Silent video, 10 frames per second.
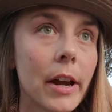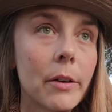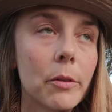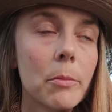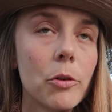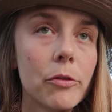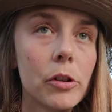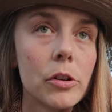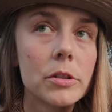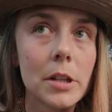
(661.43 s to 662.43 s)
vein
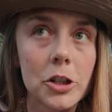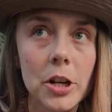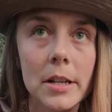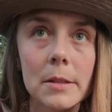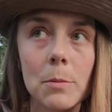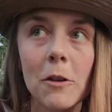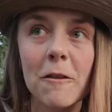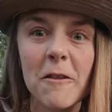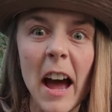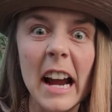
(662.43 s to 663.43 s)
removal, such as
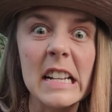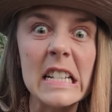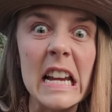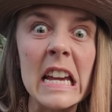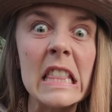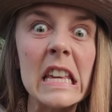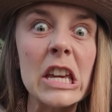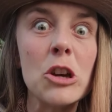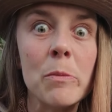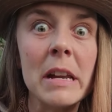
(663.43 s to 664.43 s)
perfecting the
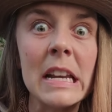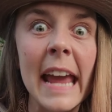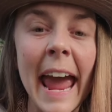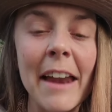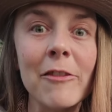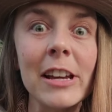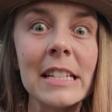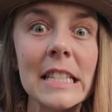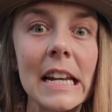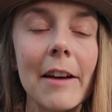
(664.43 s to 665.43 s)
human
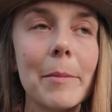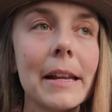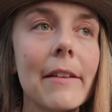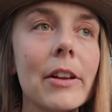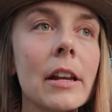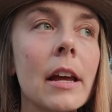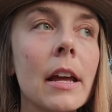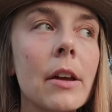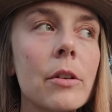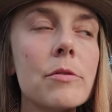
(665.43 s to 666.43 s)
canvas that I've been given.
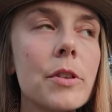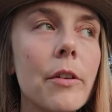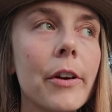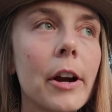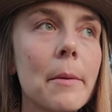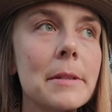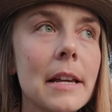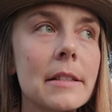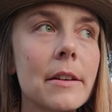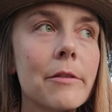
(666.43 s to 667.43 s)
It was all very
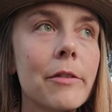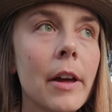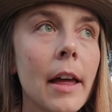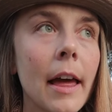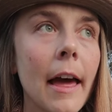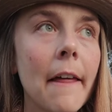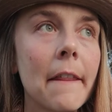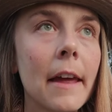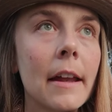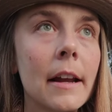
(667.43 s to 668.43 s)
obsessive.
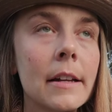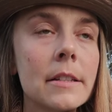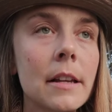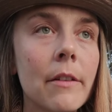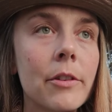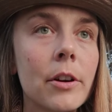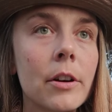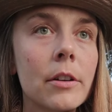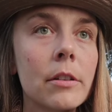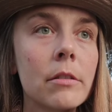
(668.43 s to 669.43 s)
And then I
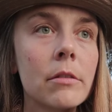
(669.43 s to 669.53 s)
discovered